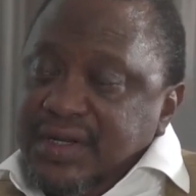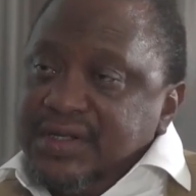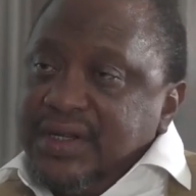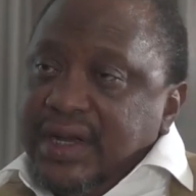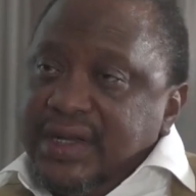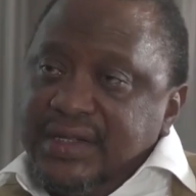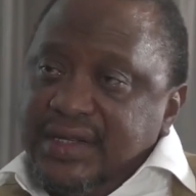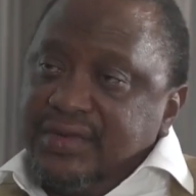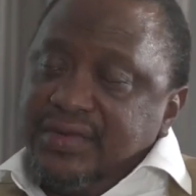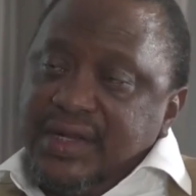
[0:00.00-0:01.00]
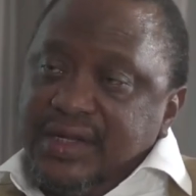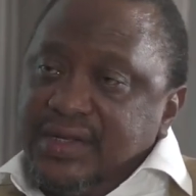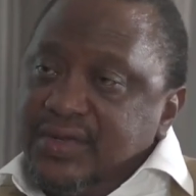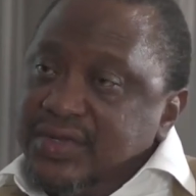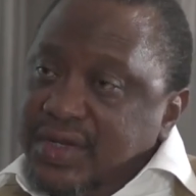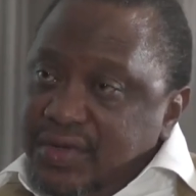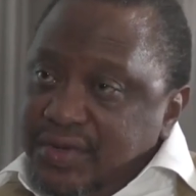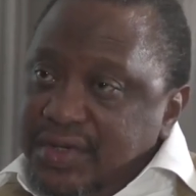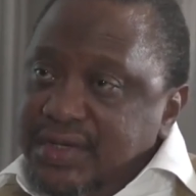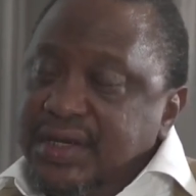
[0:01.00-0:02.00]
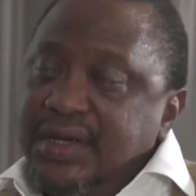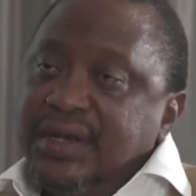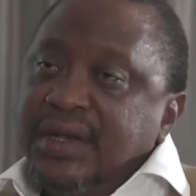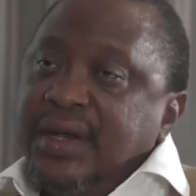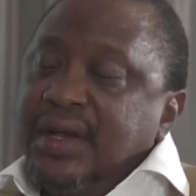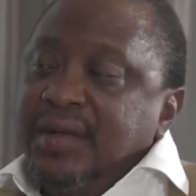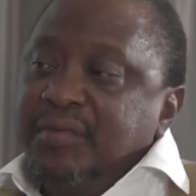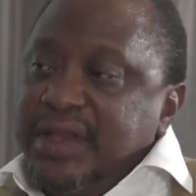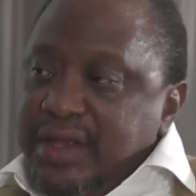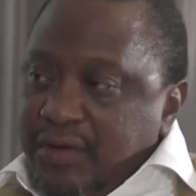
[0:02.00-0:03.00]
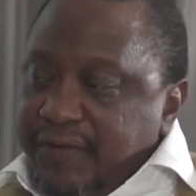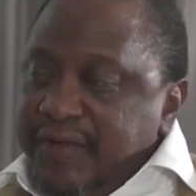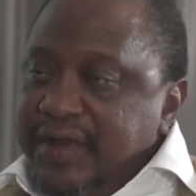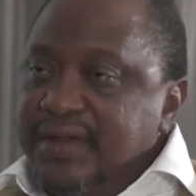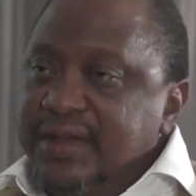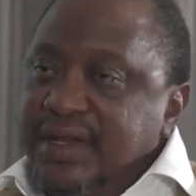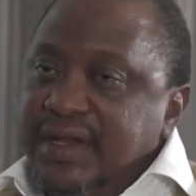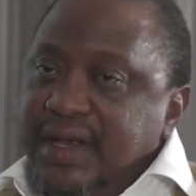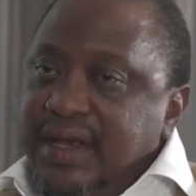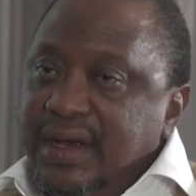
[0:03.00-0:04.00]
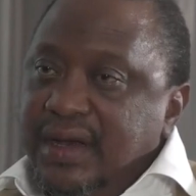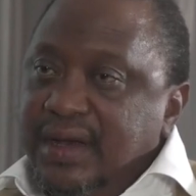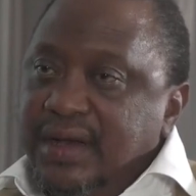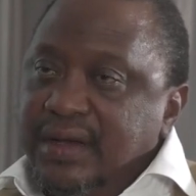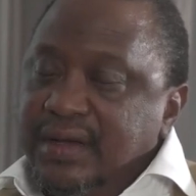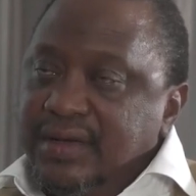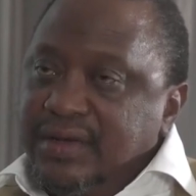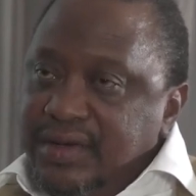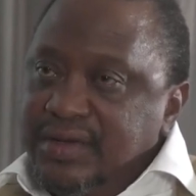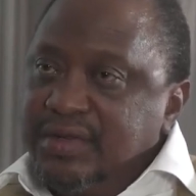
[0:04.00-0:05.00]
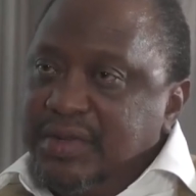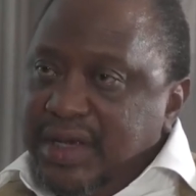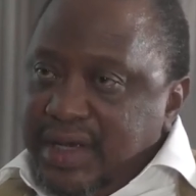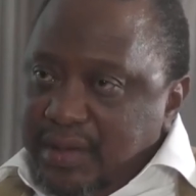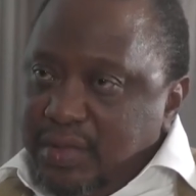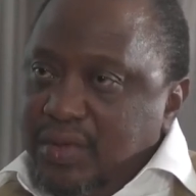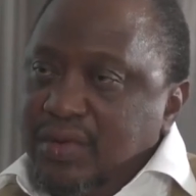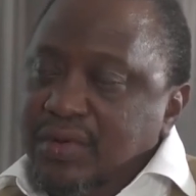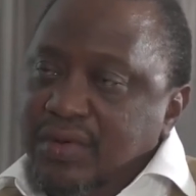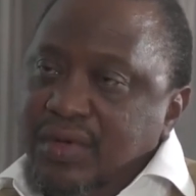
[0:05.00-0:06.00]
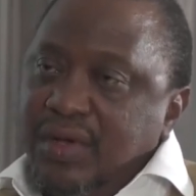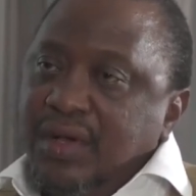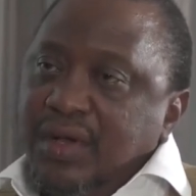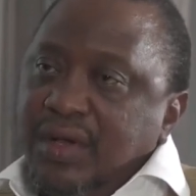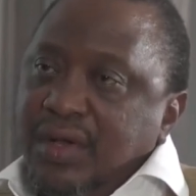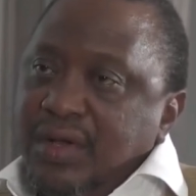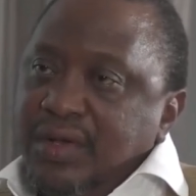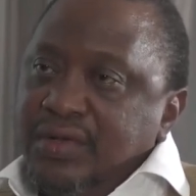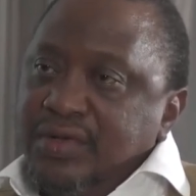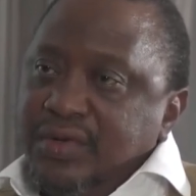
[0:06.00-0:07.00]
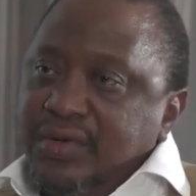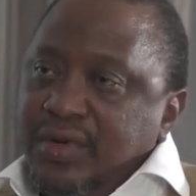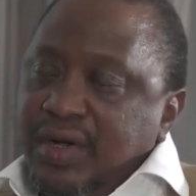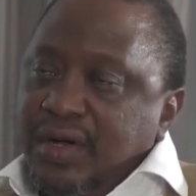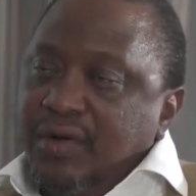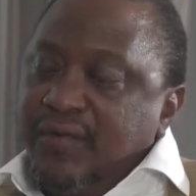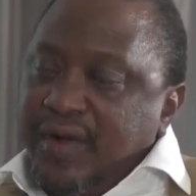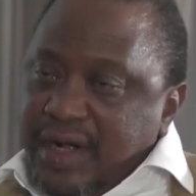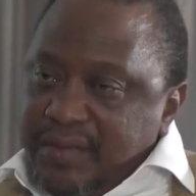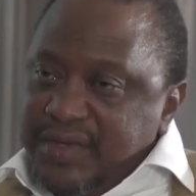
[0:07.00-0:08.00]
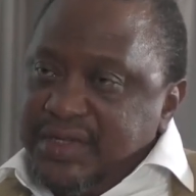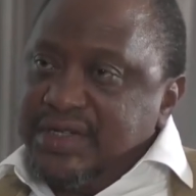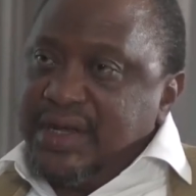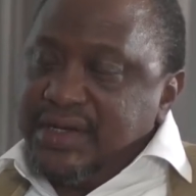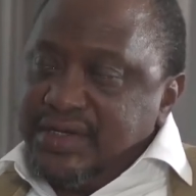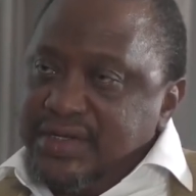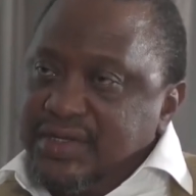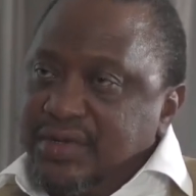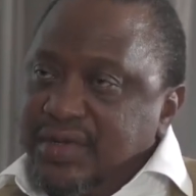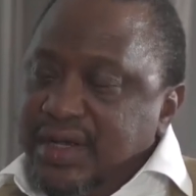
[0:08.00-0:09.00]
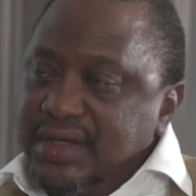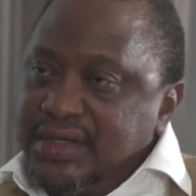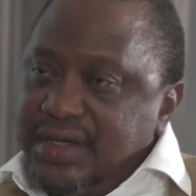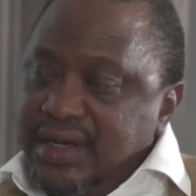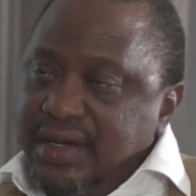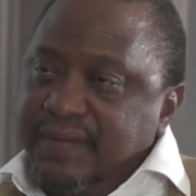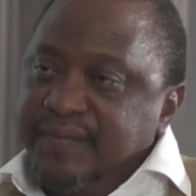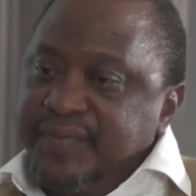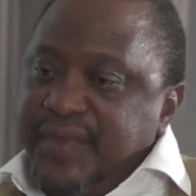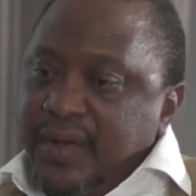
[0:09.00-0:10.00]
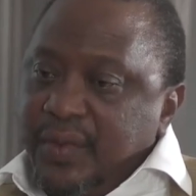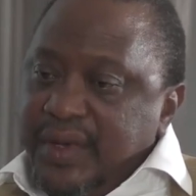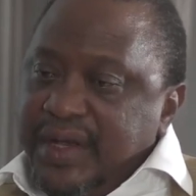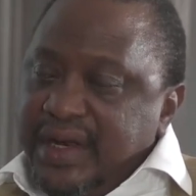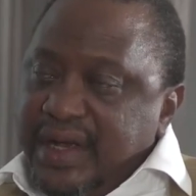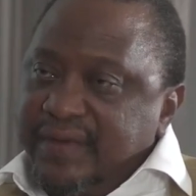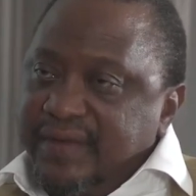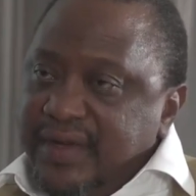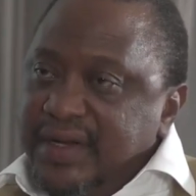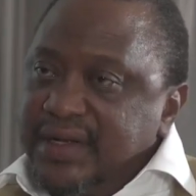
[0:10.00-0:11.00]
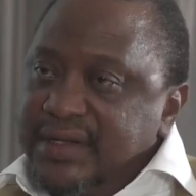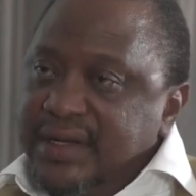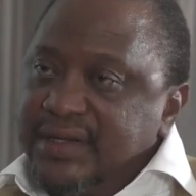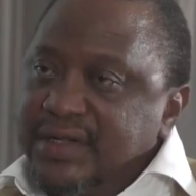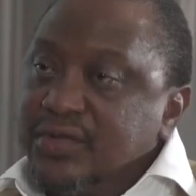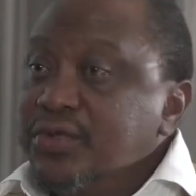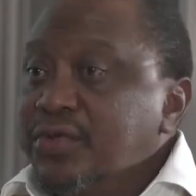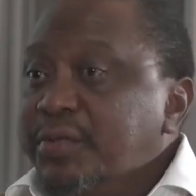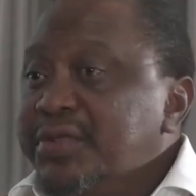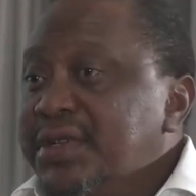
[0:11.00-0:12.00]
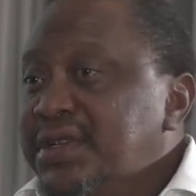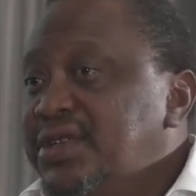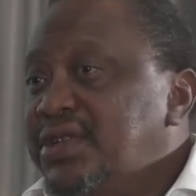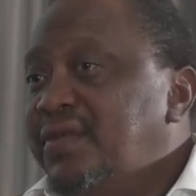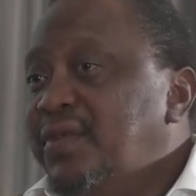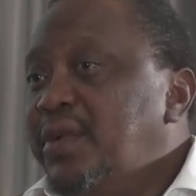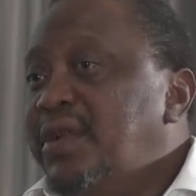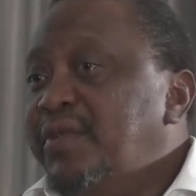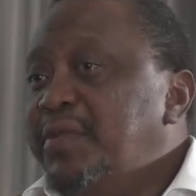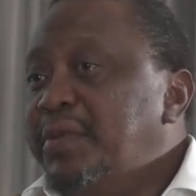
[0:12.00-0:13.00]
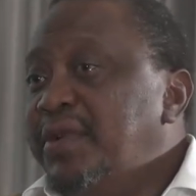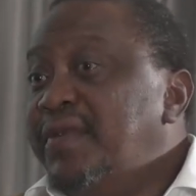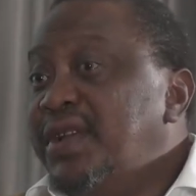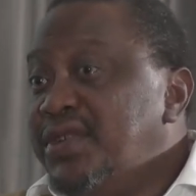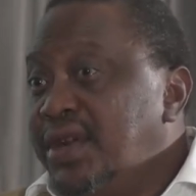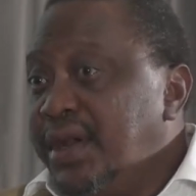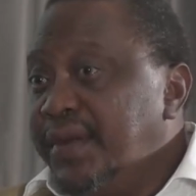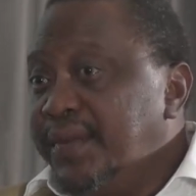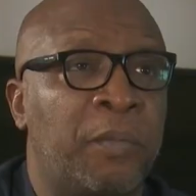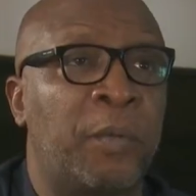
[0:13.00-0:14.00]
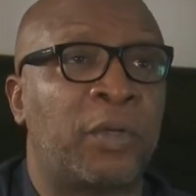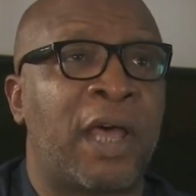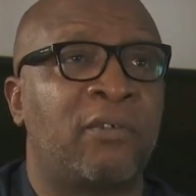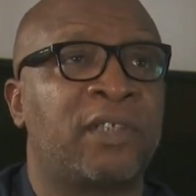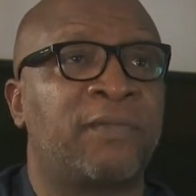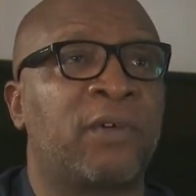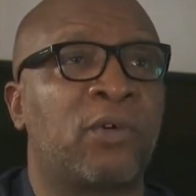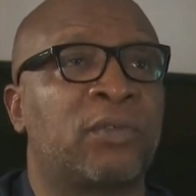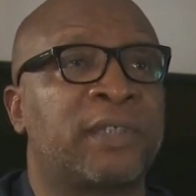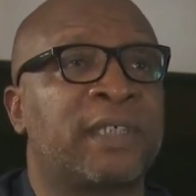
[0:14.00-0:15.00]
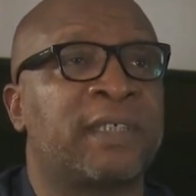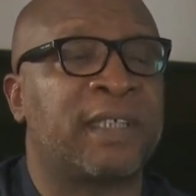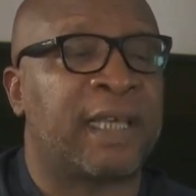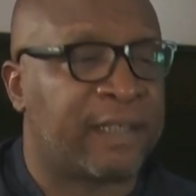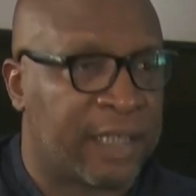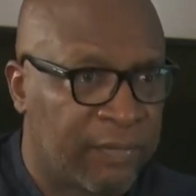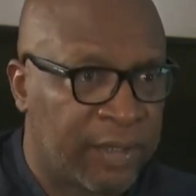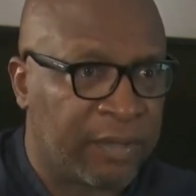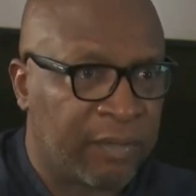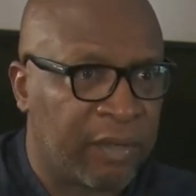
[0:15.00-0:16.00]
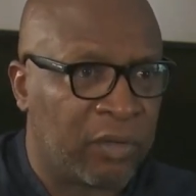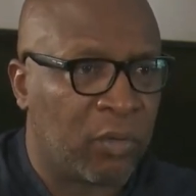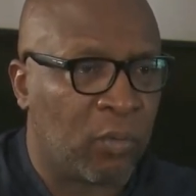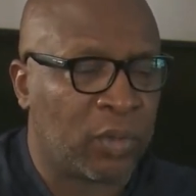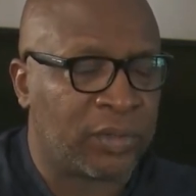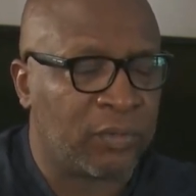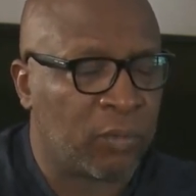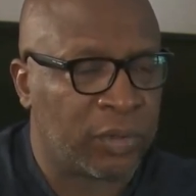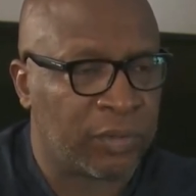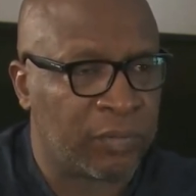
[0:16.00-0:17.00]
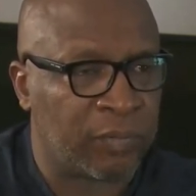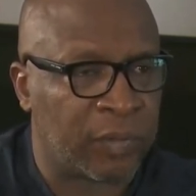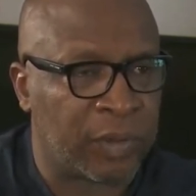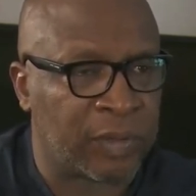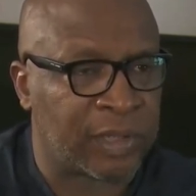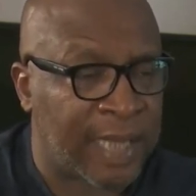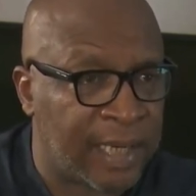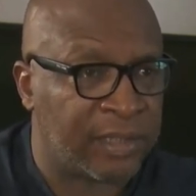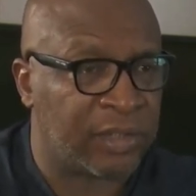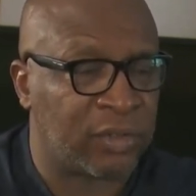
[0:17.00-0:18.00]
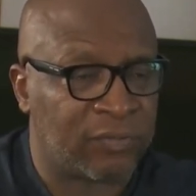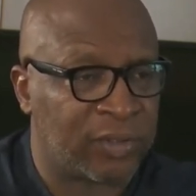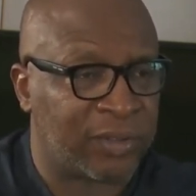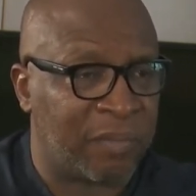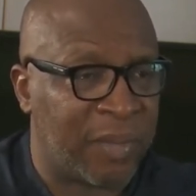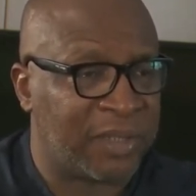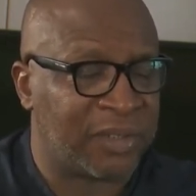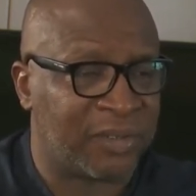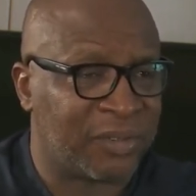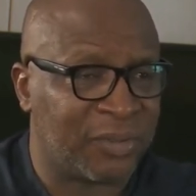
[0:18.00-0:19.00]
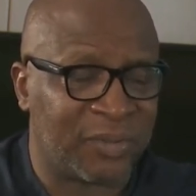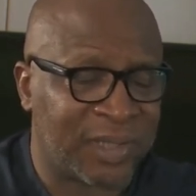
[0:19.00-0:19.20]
challenges related to security. But they all feel that they are going to be able to overcome these challenges so that we can have a verdict that is a true representation of the will of the people of Nigeria. But how difficult is that given, you know, what the challenges you've just mentioned, you know,